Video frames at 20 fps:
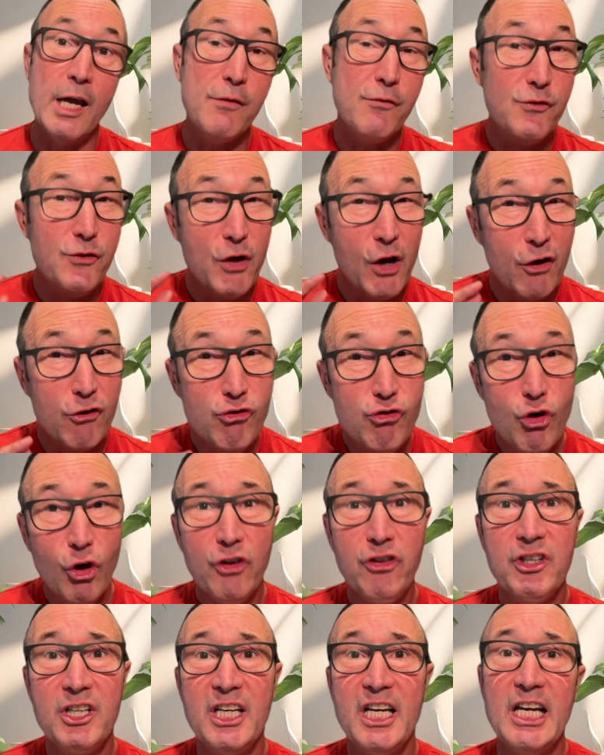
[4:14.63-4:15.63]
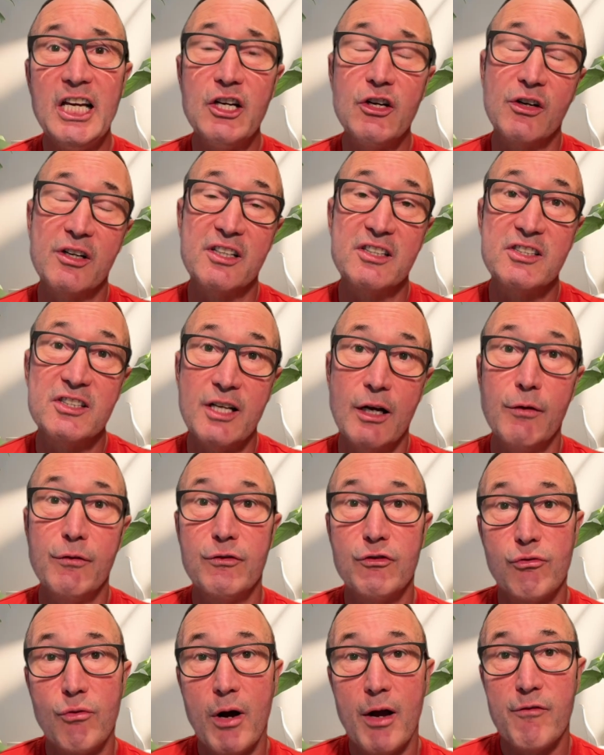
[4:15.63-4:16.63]
If you are not keen on the
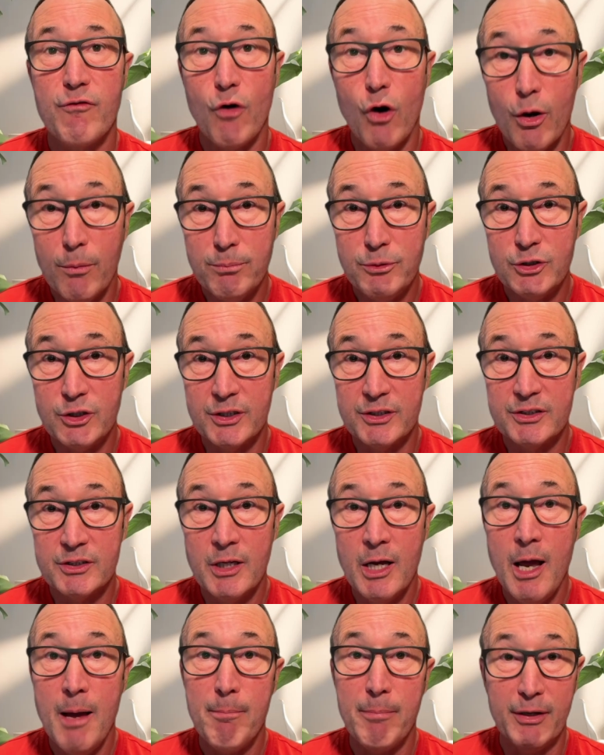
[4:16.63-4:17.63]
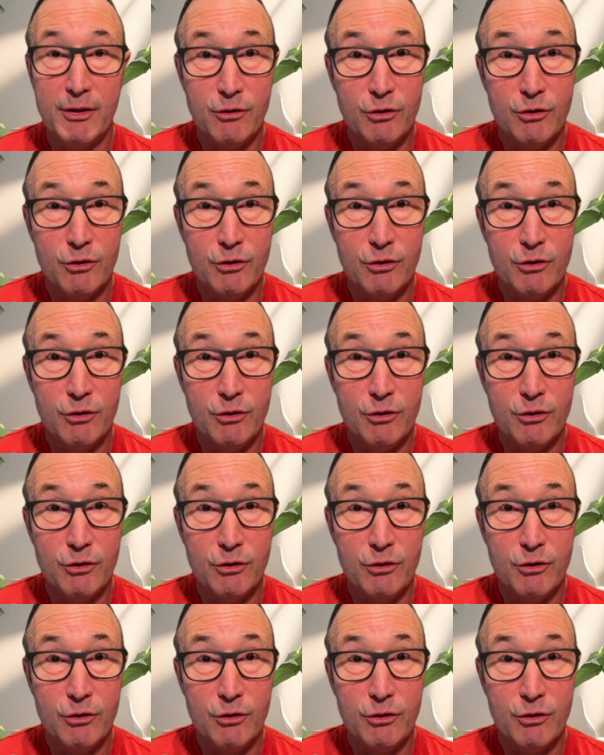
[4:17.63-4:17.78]
self-drive options, but